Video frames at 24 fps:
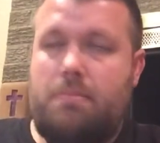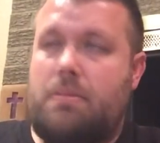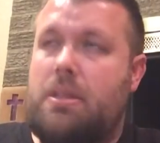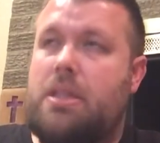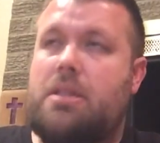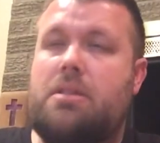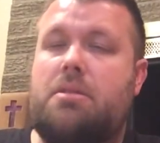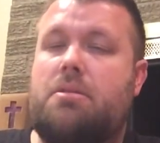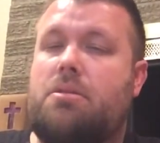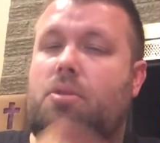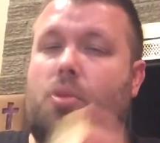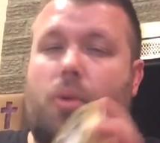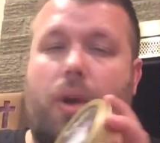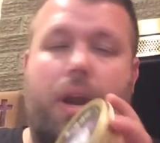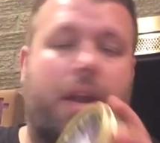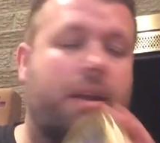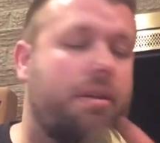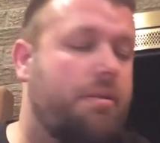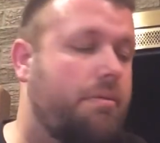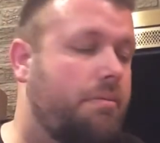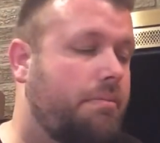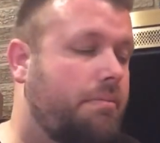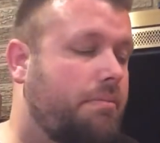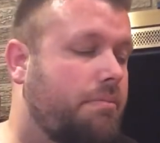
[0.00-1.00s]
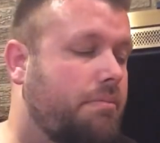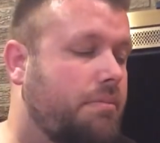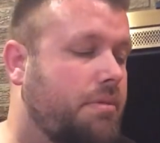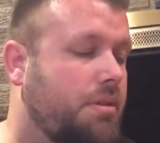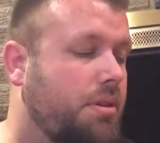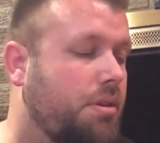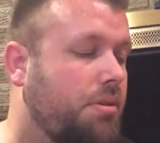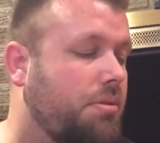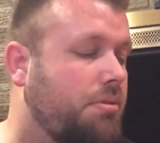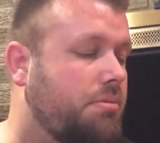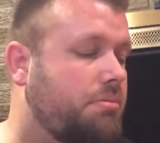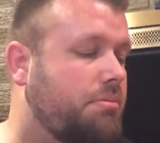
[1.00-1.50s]
It's great.
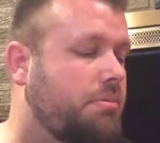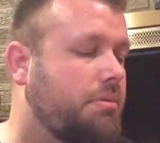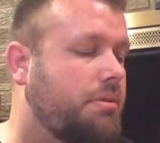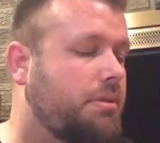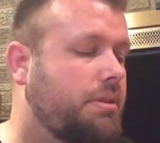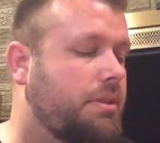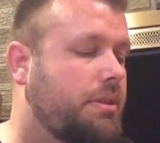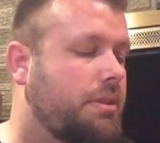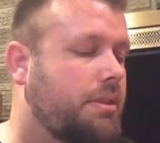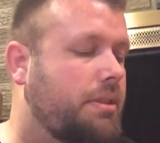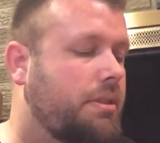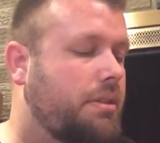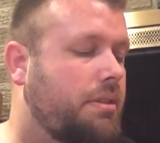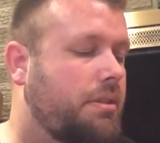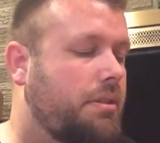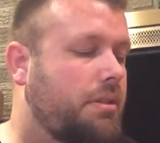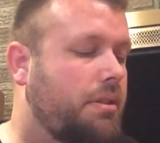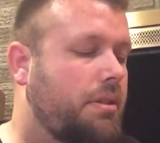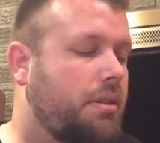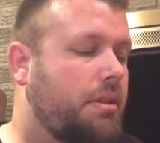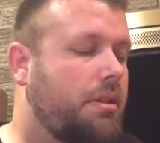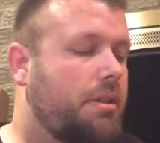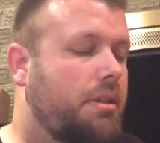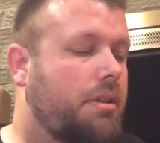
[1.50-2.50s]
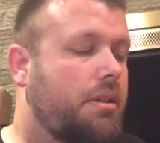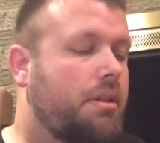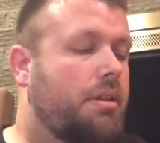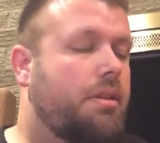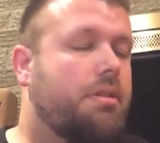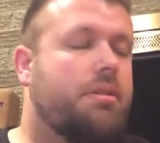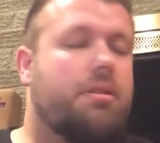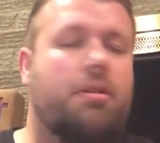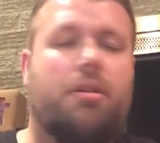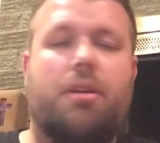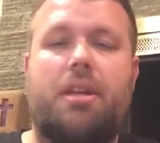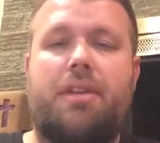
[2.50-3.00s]
Don't
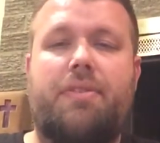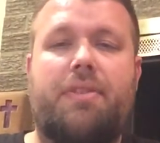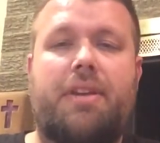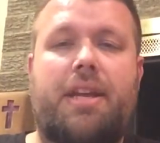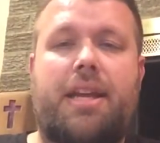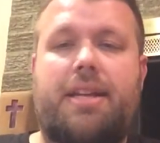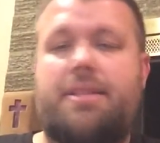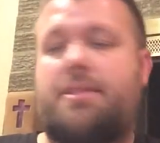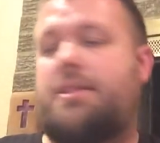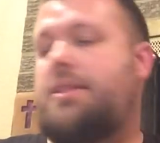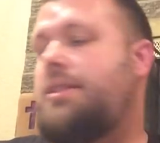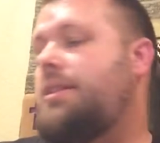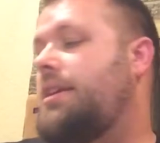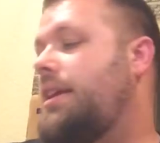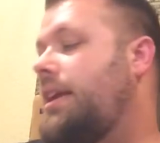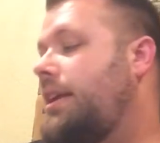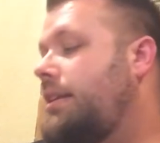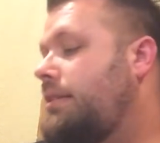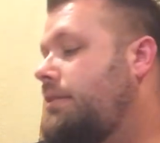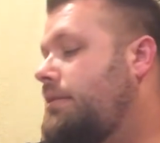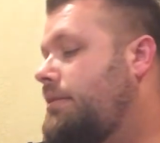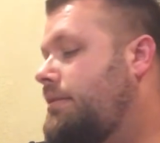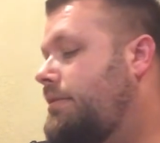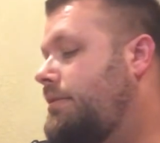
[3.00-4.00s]
even hesitate.